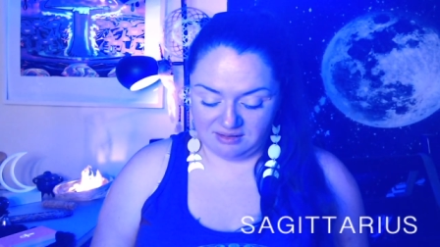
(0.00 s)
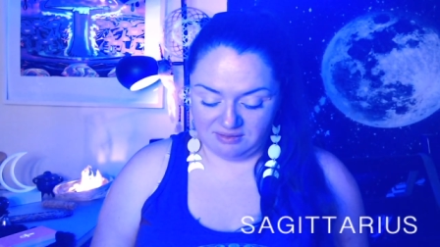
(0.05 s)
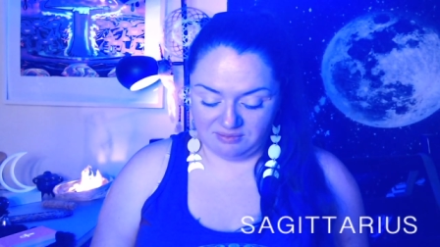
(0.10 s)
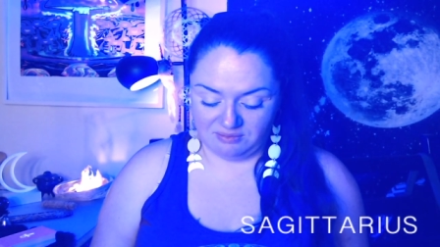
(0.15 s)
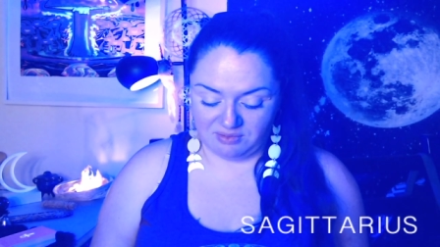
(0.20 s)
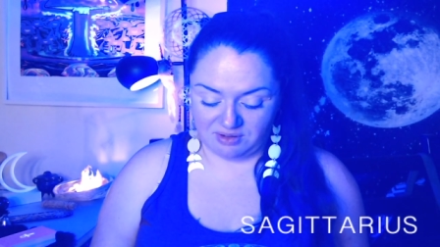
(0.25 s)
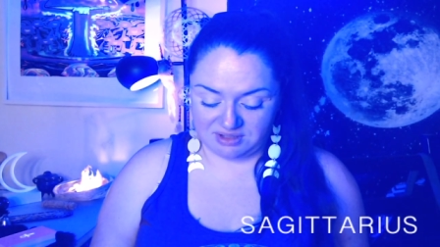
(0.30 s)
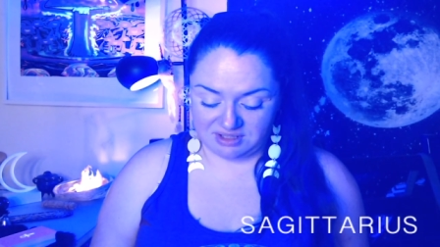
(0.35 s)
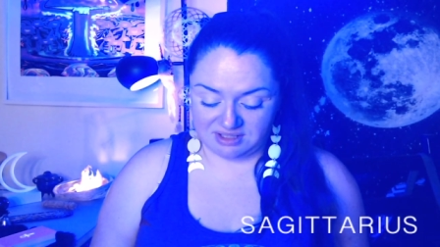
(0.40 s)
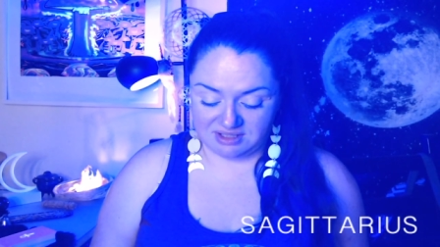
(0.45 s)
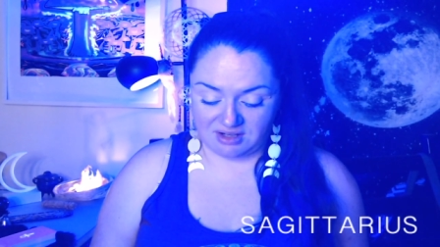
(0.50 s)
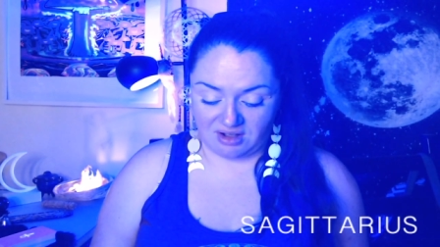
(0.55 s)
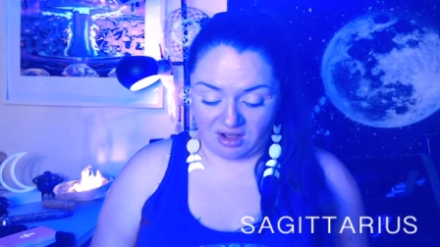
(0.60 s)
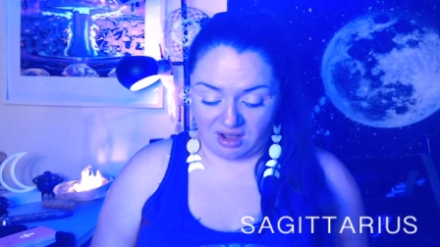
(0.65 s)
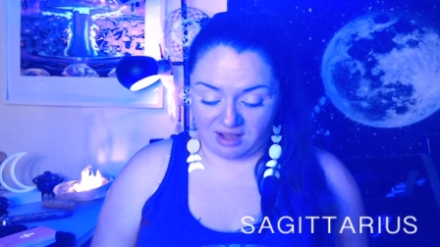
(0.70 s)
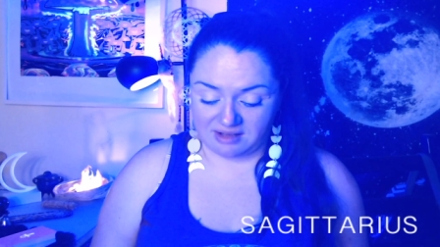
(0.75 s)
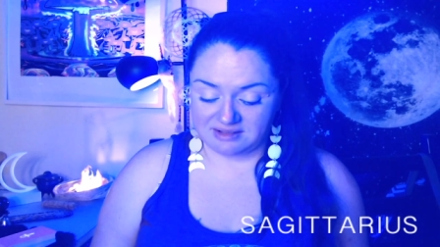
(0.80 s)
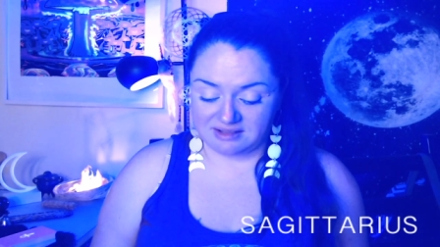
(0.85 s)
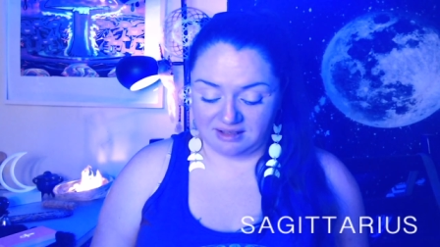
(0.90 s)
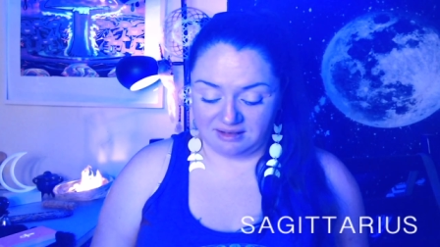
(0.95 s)
which is
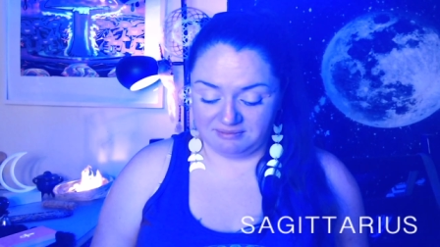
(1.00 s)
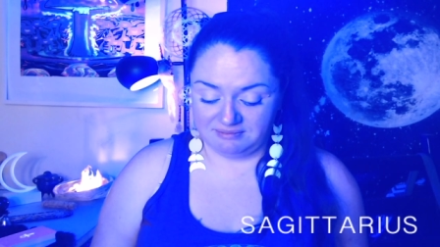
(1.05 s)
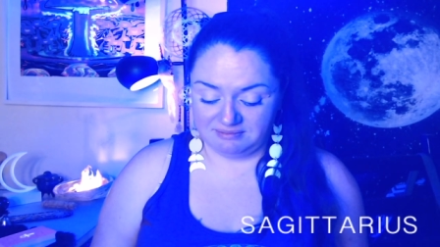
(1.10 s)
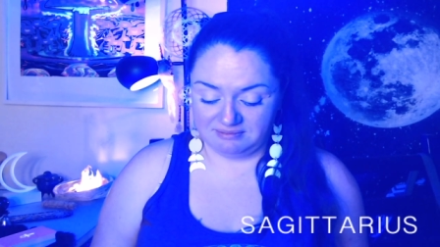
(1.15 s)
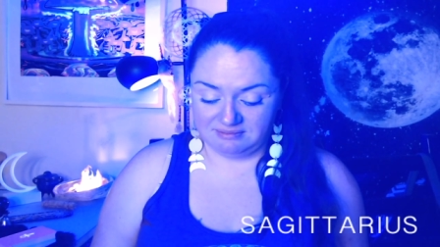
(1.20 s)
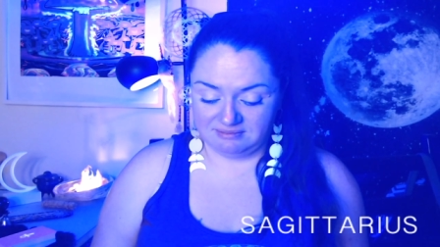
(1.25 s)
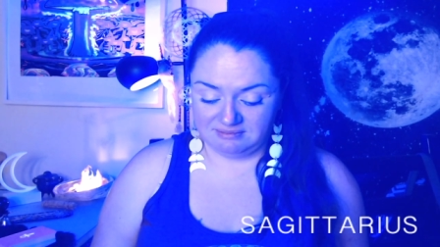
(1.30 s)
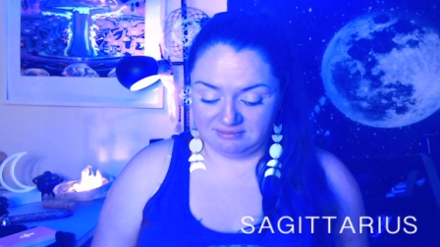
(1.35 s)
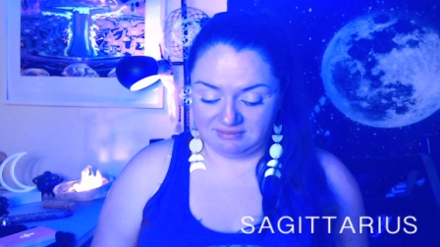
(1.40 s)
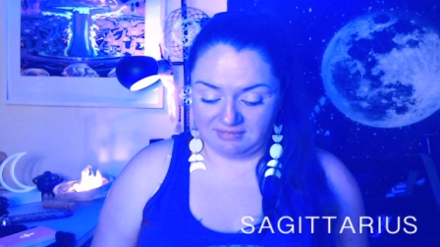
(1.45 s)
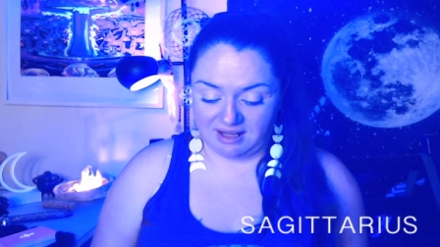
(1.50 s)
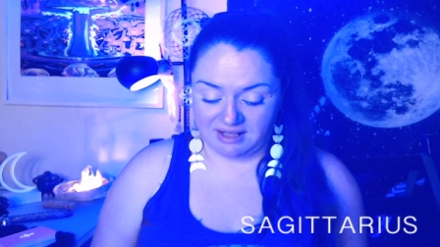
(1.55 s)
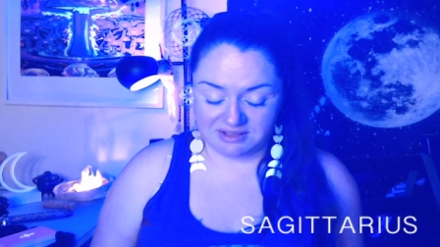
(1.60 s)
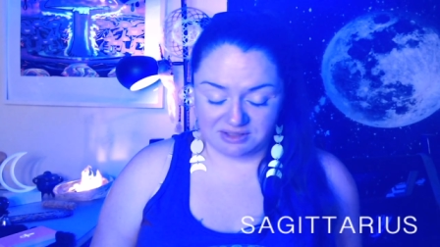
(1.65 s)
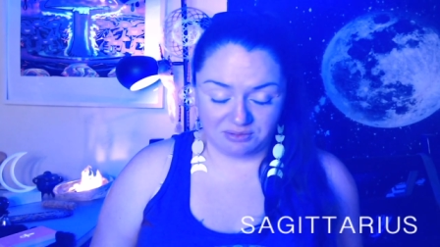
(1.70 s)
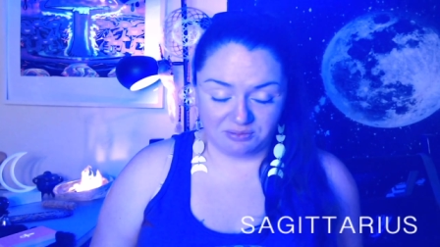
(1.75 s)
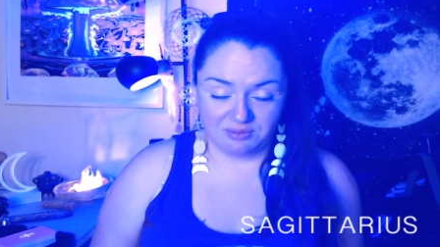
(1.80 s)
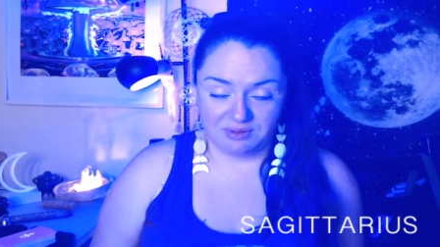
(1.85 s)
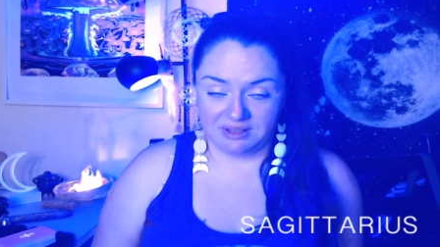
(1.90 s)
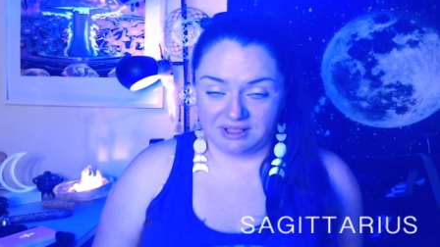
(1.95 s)
awesome. That's a
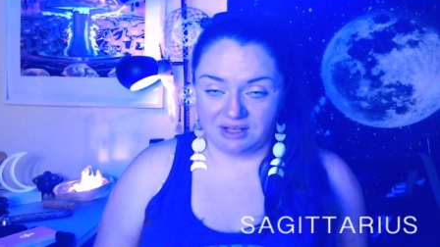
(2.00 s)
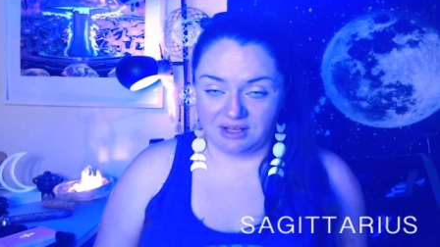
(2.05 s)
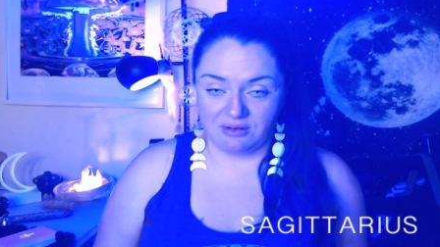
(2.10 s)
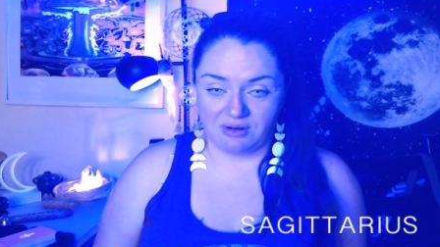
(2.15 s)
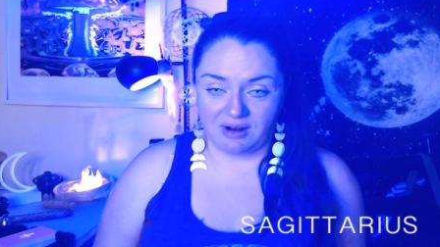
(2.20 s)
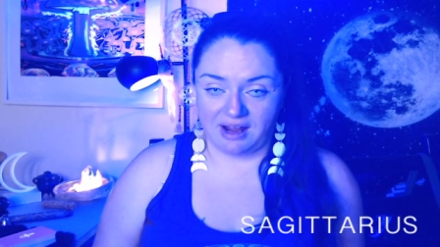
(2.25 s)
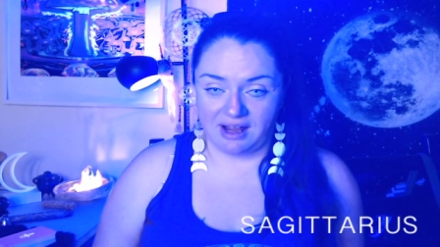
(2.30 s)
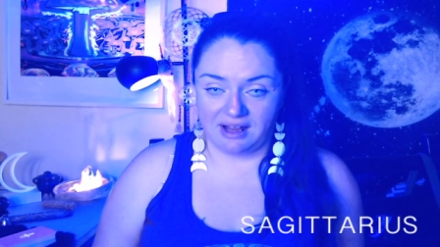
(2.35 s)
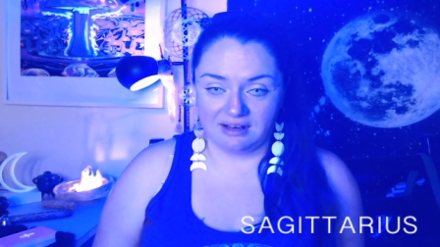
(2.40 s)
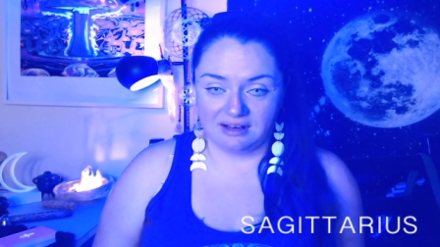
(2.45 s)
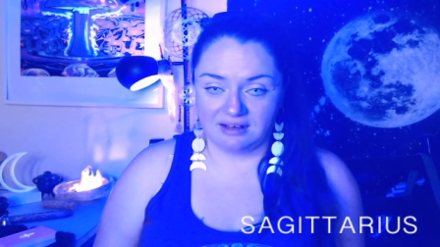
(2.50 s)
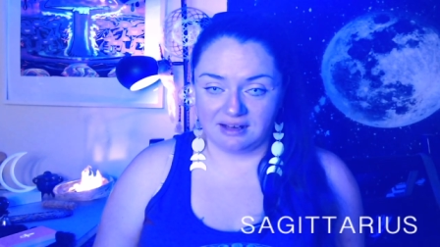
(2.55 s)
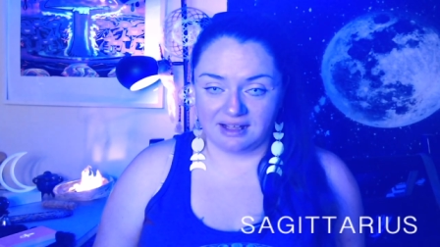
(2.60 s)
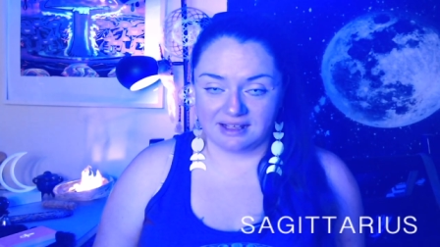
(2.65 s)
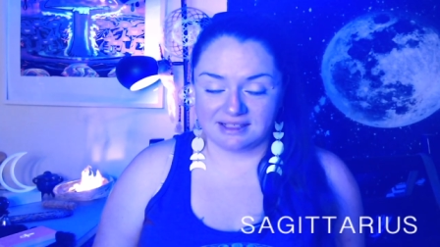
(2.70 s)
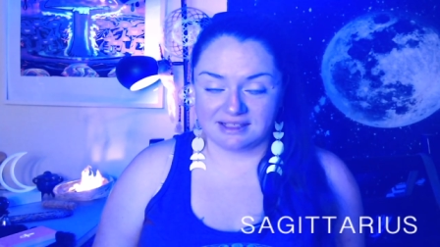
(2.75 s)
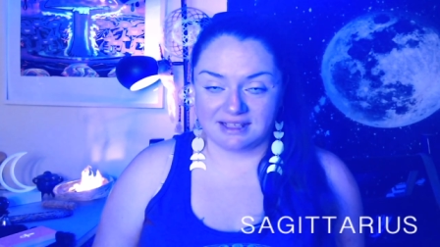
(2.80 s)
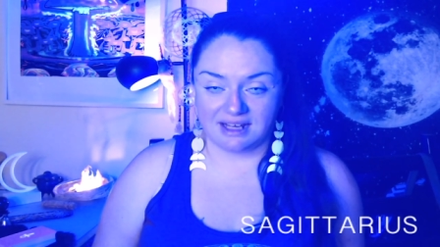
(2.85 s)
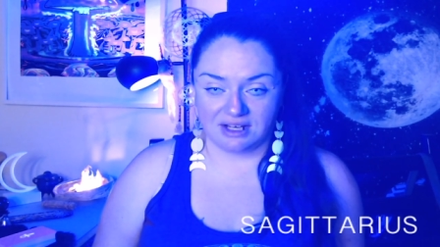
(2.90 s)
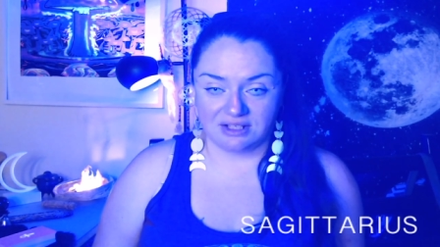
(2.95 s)
really great
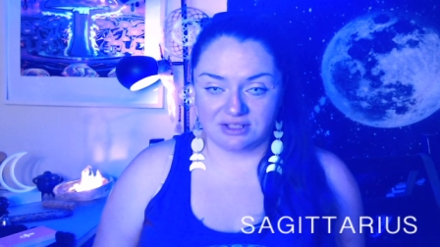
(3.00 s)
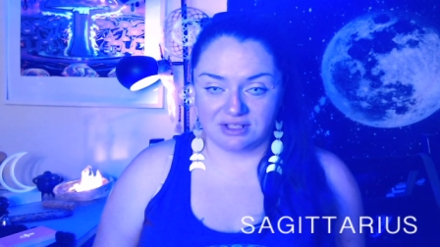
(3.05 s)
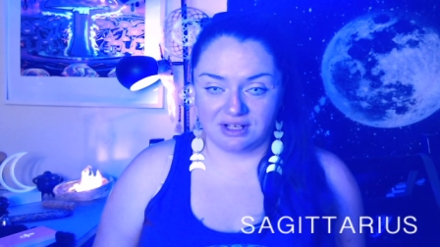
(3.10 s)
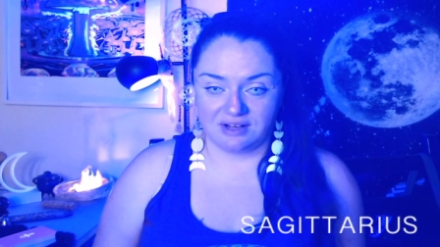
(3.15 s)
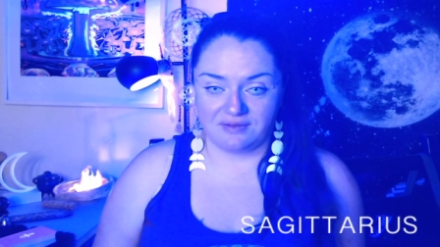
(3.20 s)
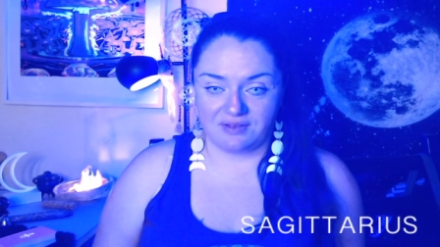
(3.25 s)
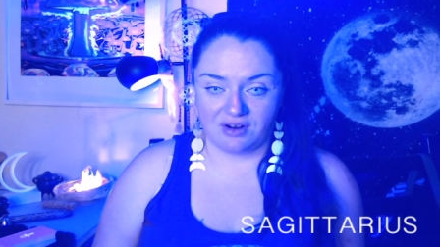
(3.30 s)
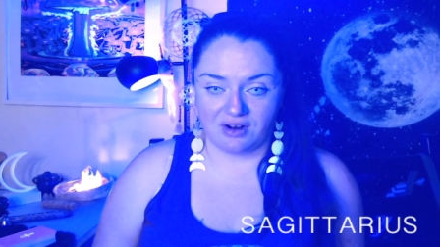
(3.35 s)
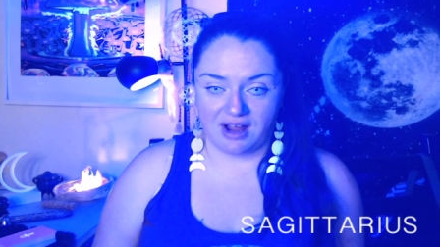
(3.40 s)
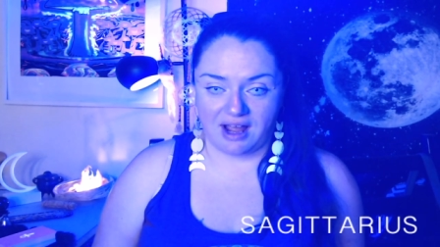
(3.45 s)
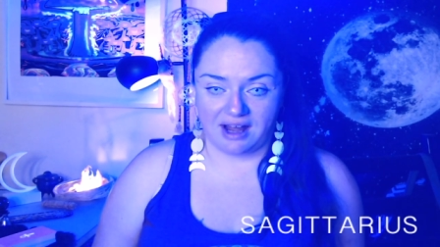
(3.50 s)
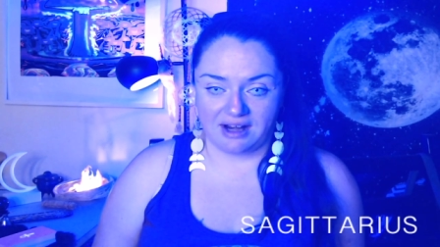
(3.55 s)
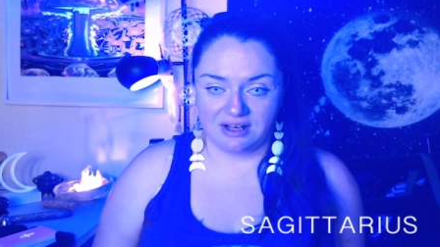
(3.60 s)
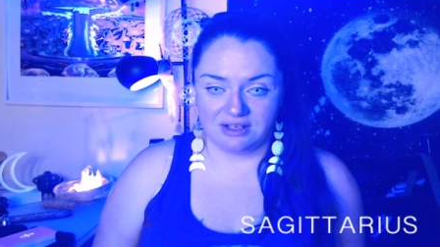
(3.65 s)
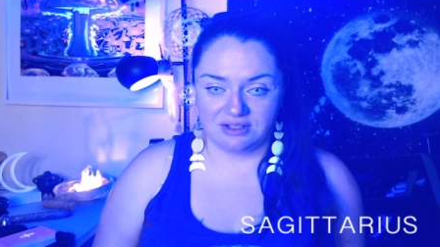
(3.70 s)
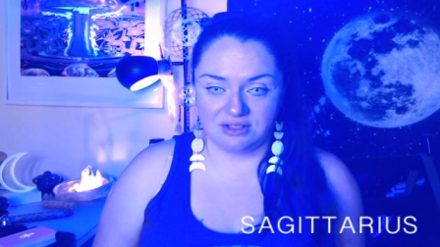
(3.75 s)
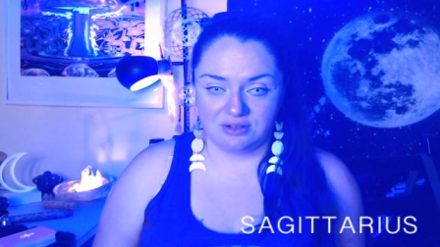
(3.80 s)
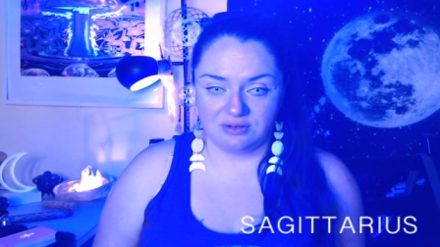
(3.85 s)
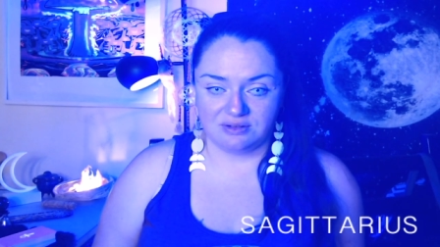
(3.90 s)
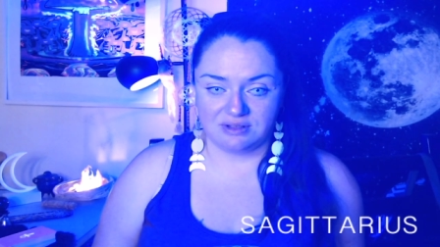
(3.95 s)
extension of your attitude,